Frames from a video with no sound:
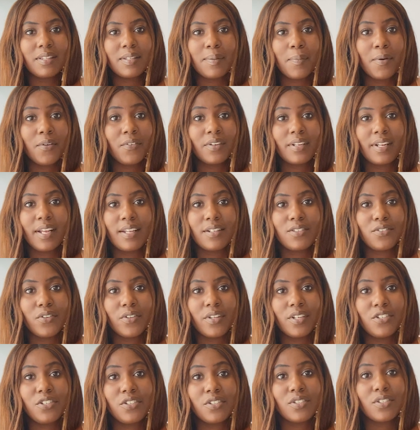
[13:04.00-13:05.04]
the perfect answer
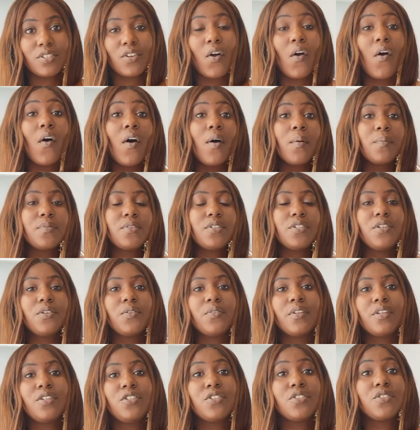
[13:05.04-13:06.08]
that just calms you,
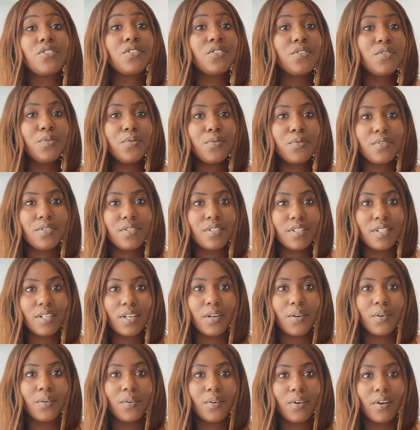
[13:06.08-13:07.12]
that just soothes you,
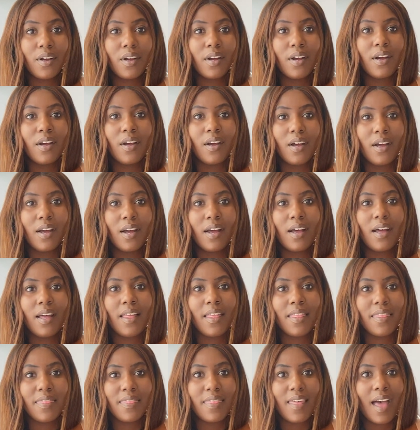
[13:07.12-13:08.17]

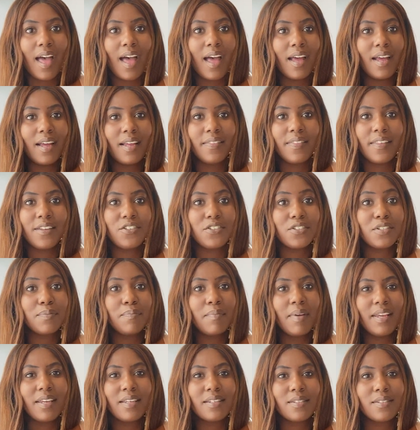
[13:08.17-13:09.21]
that just
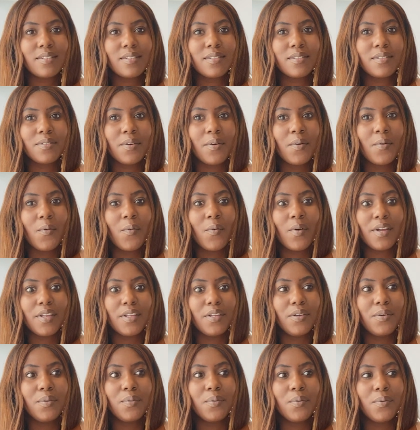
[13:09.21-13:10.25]
makes what
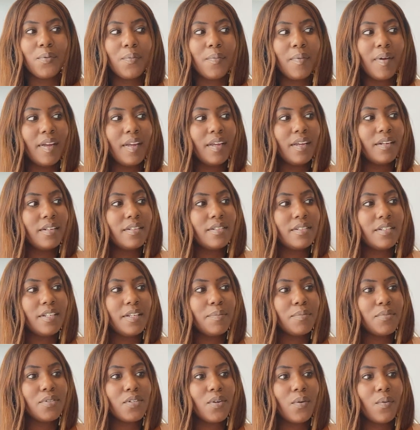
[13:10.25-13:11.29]
you made
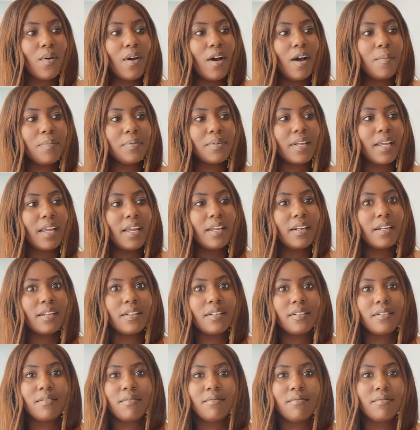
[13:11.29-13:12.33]
seem so complicated
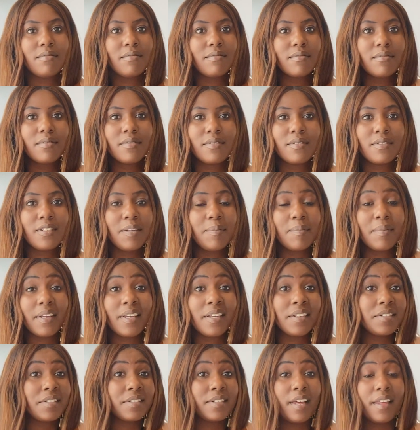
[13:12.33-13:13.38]
seem like
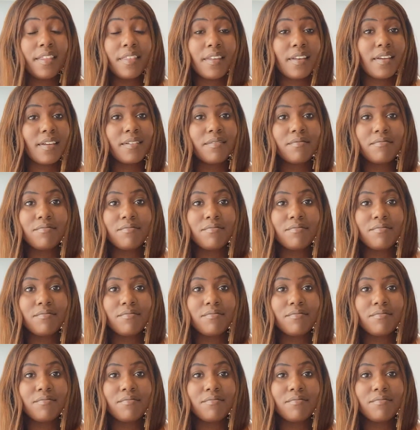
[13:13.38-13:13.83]
it's nothing,